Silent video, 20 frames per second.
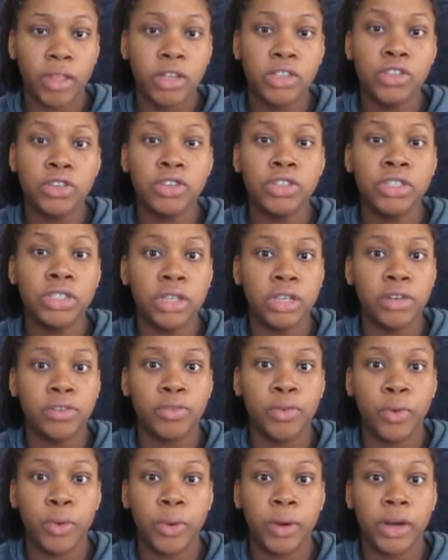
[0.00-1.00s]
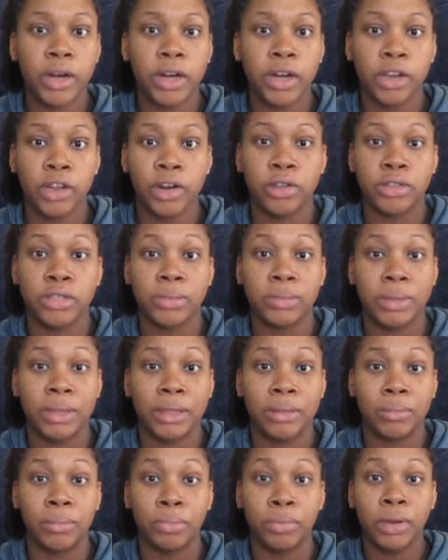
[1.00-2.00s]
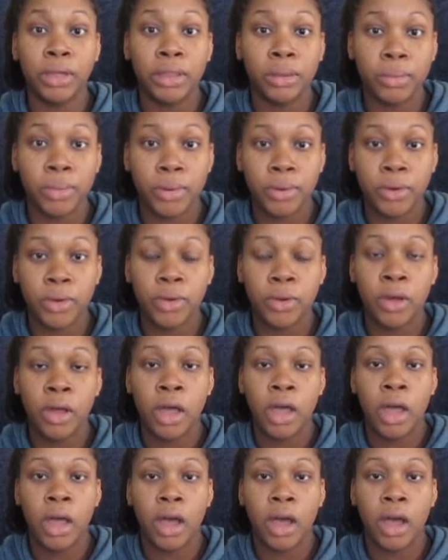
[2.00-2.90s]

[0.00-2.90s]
So just look for something breathable.